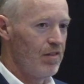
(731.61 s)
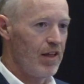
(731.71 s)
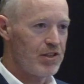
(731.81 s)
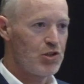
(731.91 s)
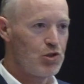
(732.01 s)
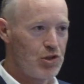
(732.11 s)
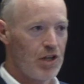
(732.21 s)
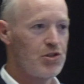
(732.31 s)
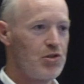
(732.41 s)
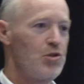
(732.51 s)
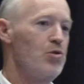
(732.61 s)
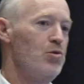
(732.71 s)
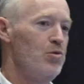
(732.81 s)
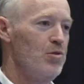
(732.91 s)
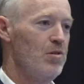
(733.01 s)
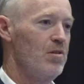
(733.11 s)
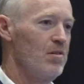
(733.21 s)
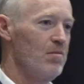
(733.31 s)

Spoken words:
that's just two